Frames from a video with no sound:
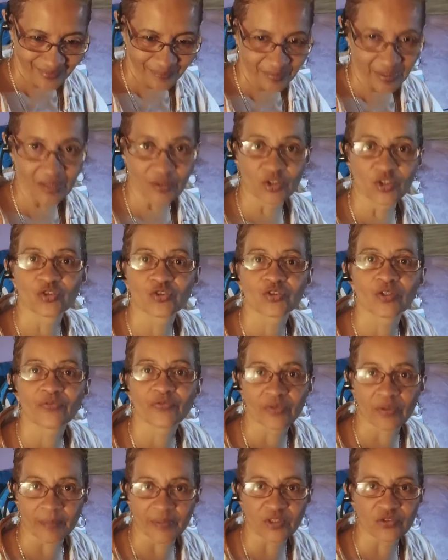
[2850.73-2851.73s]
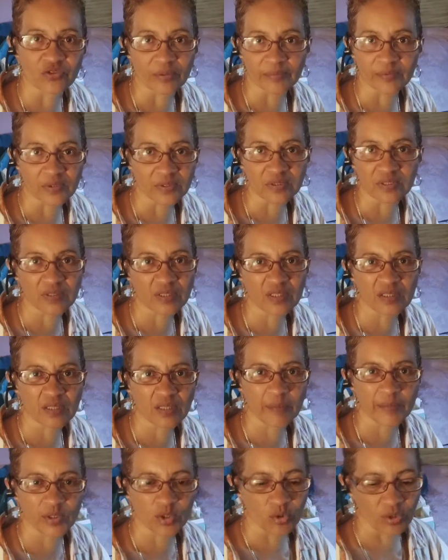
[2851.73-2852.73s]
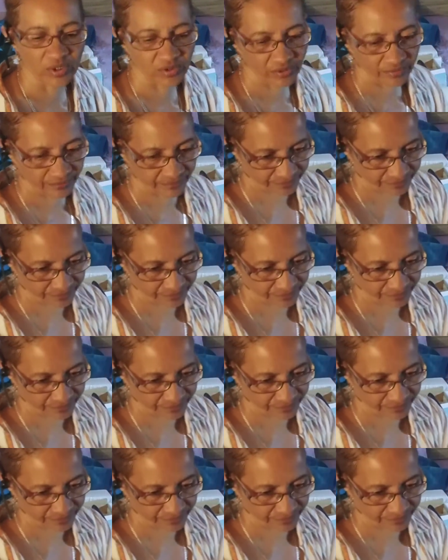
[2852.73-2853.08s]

But I'm gonna suffer on my trip because they're not gonna let me do it.